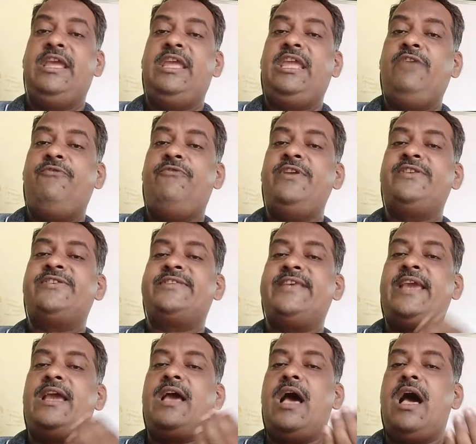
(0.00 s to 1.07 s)
If we
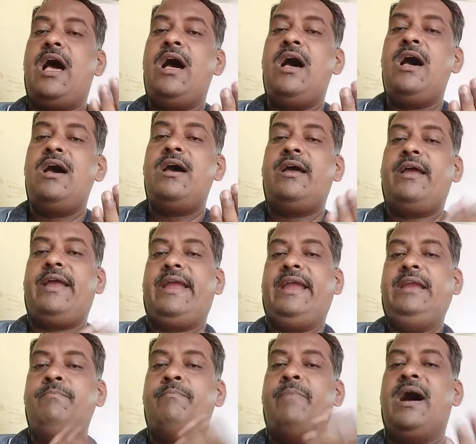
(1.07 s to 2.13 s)
say ah
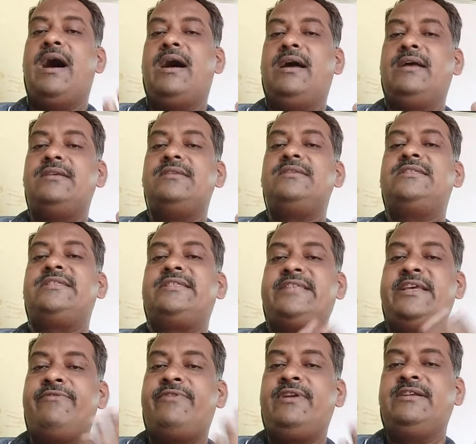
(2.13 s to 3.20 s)
and ba
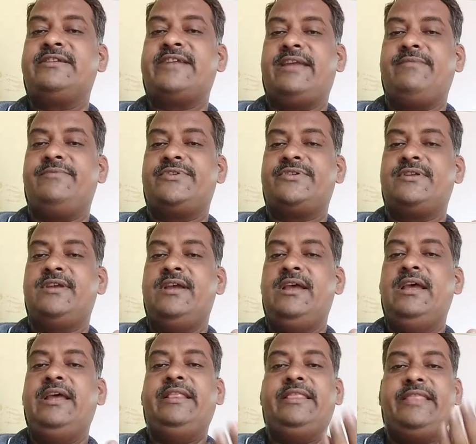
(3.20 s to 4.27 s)
several times,
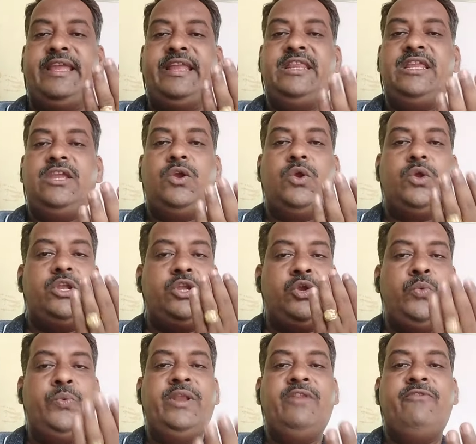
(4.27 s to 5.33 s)
then you
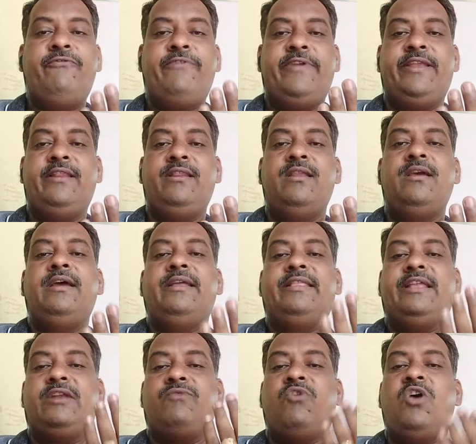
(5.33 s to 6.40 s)
will feel
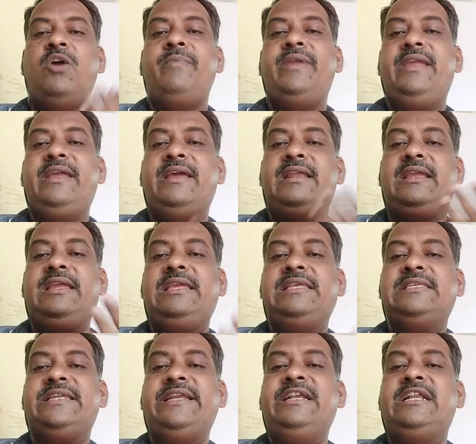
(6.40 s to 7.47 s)
that warm air
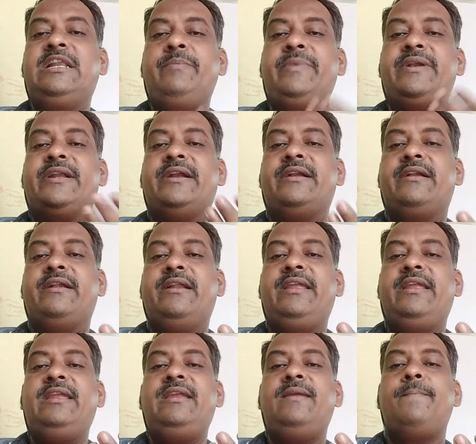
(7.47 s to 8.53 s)
is
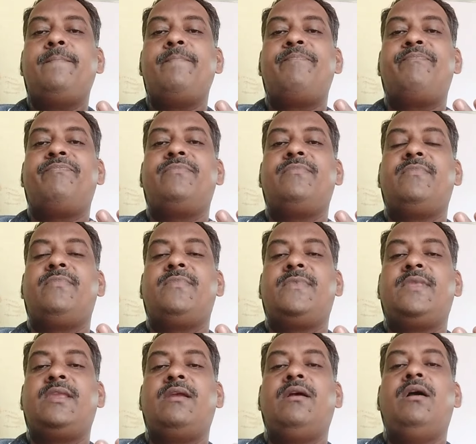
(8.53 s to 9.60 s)
intermittently
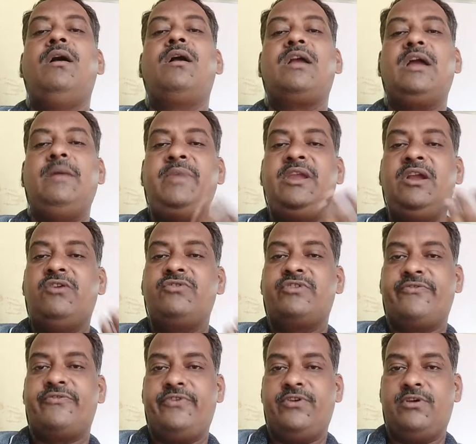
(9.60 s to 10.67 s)
coming out
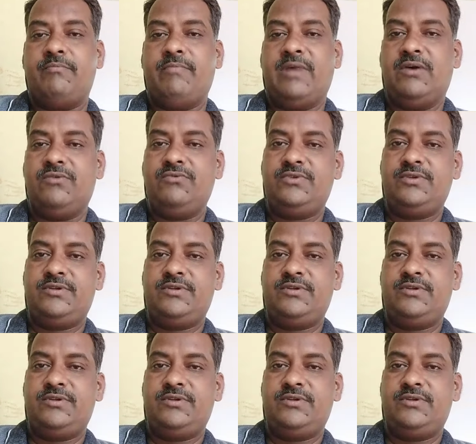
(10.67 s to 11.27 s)
of your mouth,